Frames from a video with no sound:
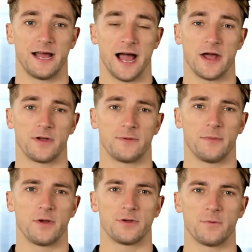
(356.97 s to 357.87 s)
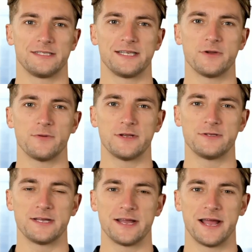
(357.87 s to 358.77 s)
How to build a resume
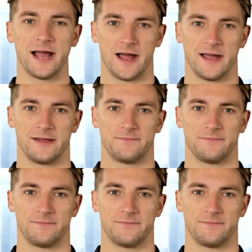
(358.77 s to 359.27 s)
using AI?